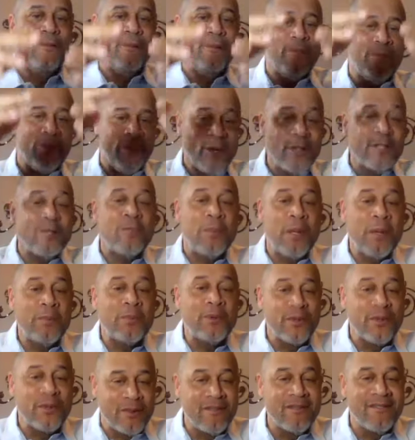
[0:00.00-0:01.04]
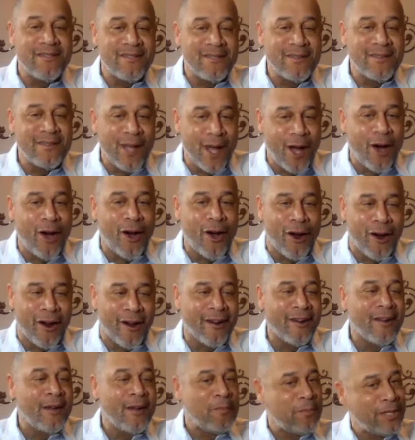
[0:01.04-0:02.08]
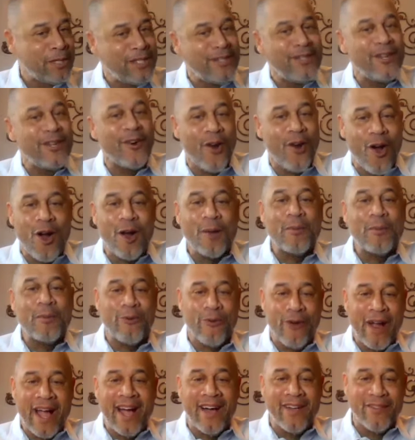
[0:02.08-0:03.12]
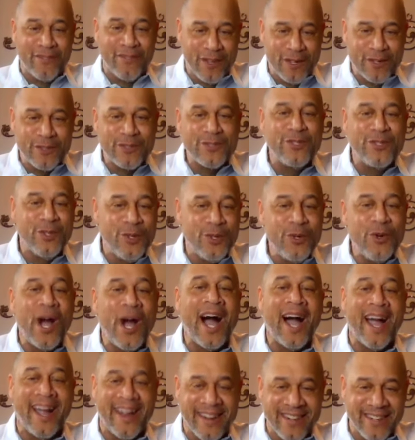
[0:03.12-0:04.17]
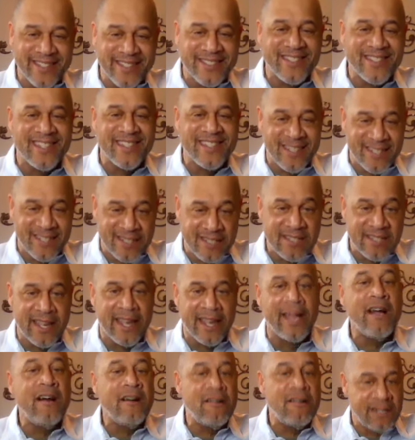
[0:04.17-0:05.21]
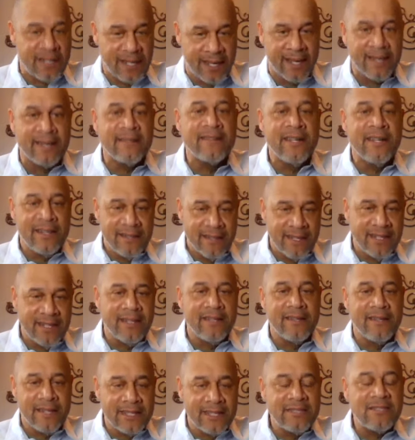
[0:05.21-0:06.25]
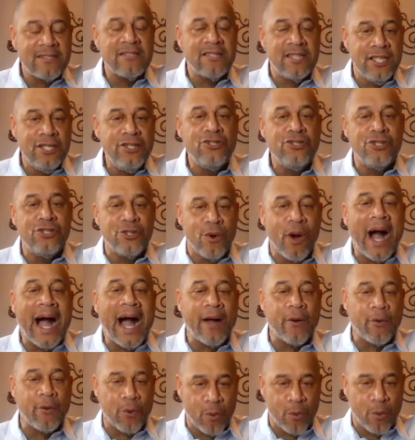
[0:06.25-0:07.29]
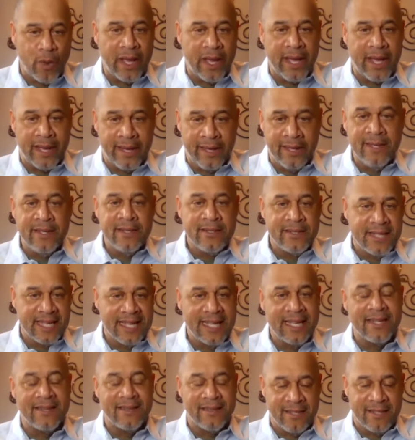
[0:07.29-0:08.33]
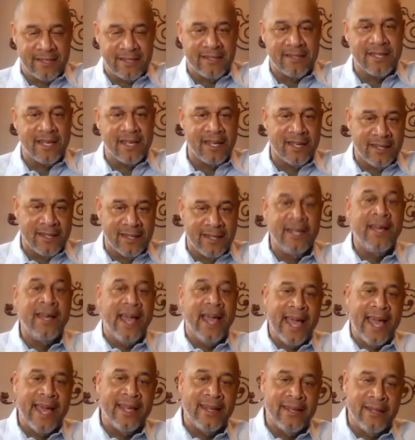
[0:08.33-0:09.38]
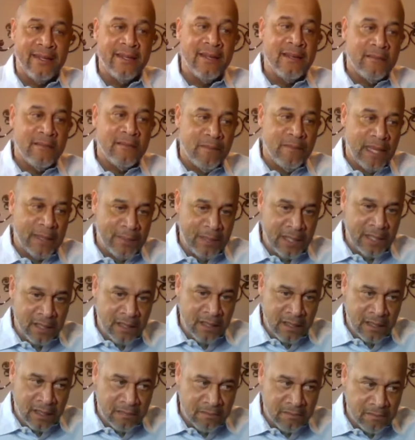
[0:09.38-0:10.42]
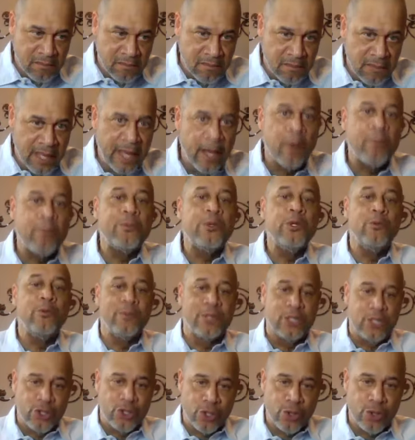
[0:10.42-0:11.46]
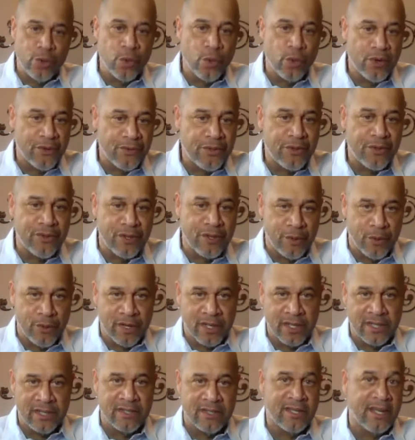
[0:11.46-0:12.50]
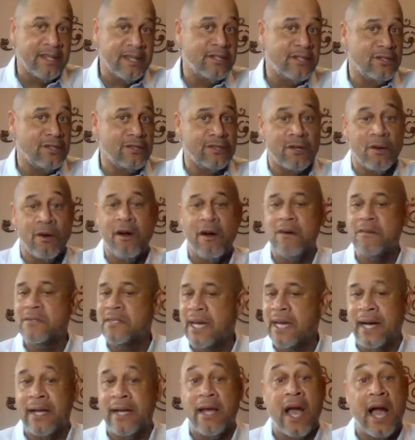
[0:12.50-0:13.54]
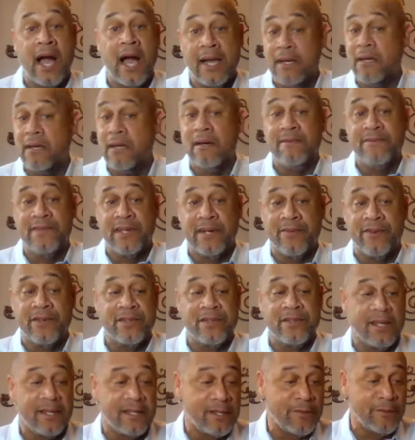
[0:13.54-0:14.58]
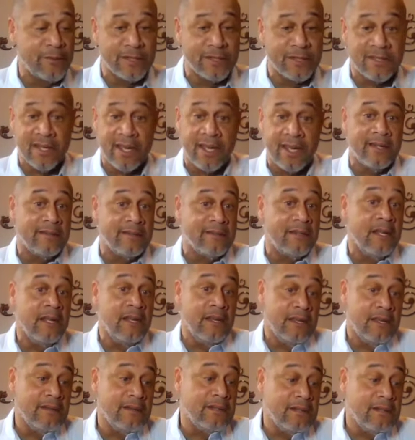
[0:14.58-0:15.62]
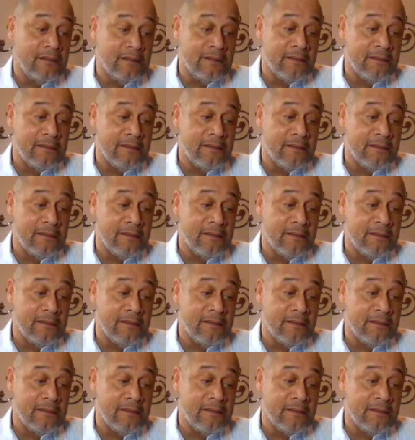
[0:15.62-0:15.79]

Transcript: those people are putting their arm around those new hires and they're saying, okay, let's teach you our way to get this done and maybe help you mature through the organization. So I loved everything you were saying. It